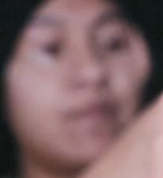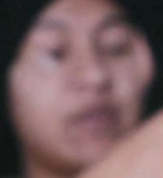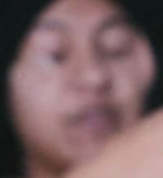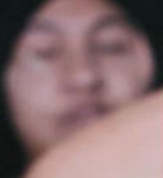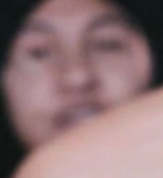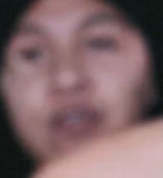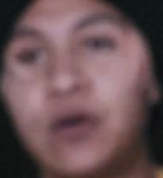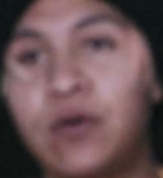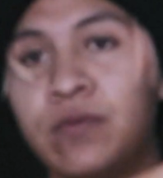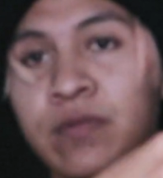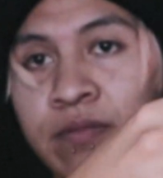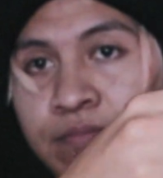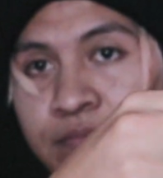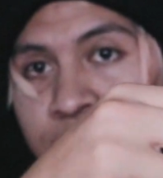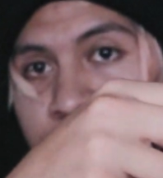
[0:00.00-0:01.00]
if so,
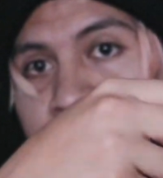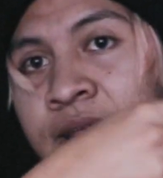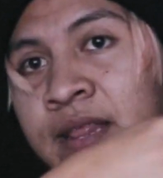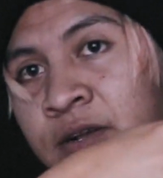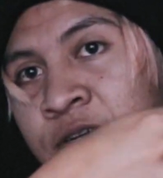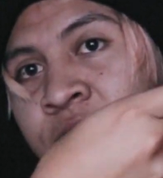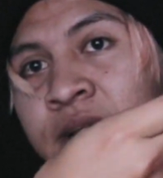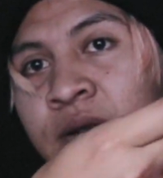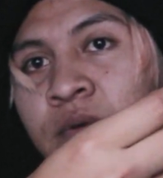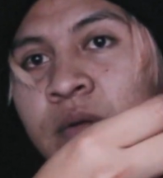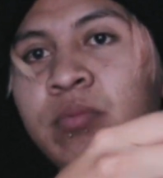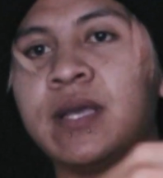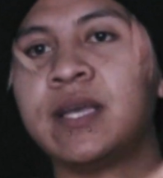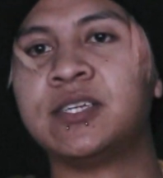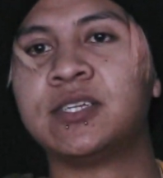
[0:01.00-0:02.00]
then they're trying to
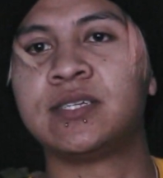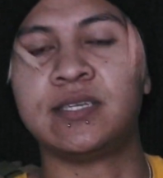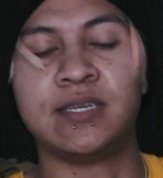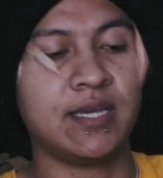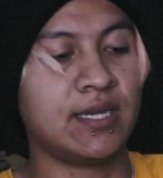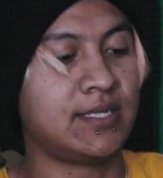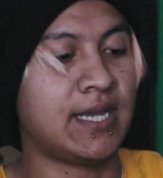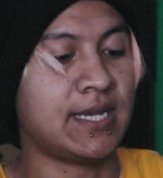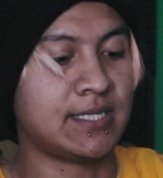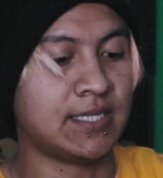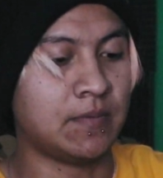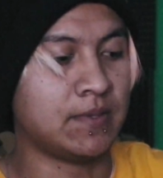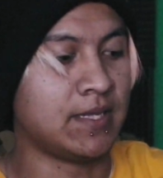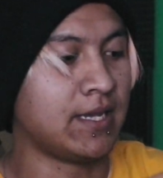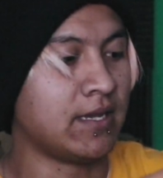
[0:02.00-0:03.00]
replicate just the exact
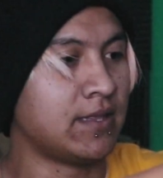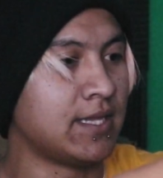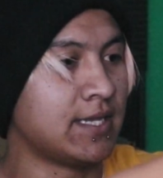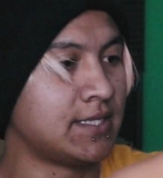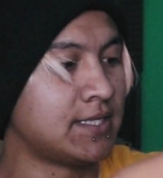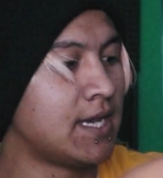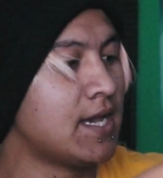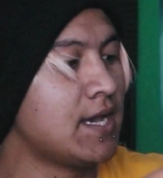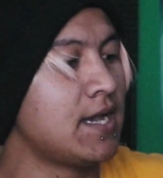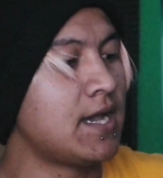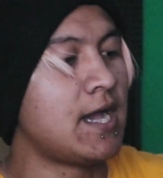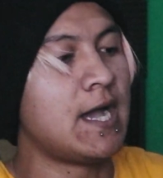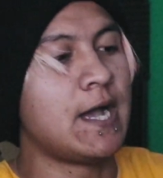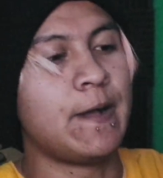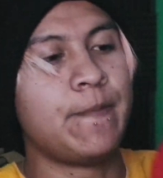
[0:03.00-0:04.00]
same thing in this.
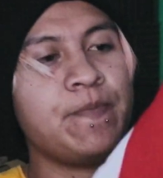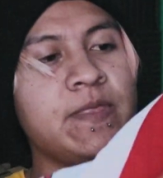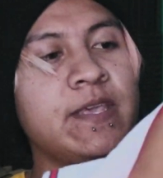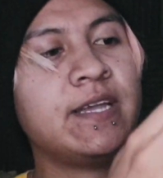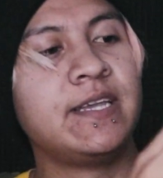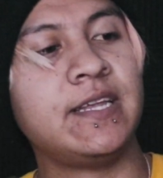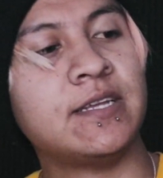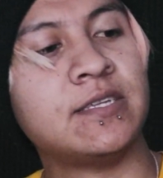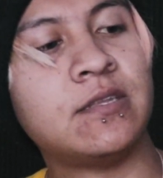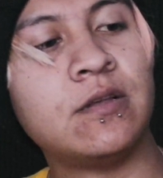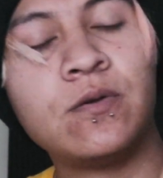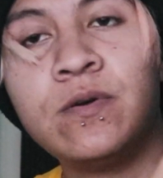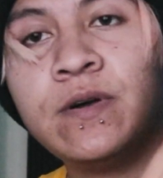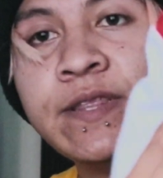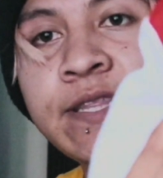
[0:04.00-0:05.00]
The Adidas
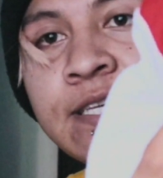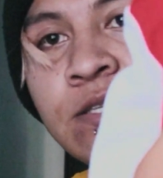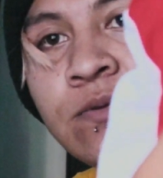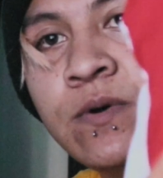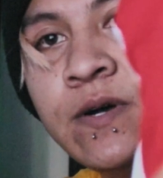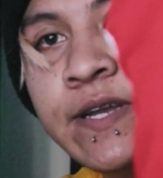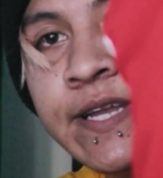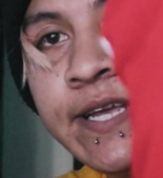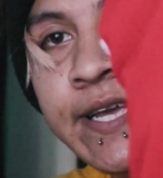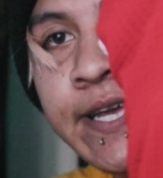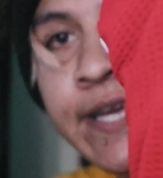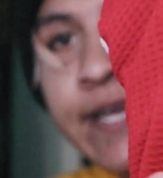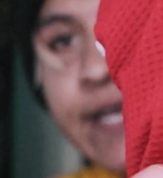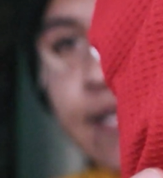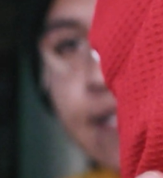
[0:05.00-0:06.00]
logo on this one
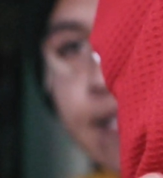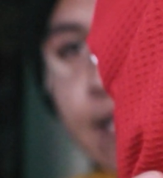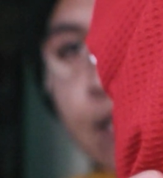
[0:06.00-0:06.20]
is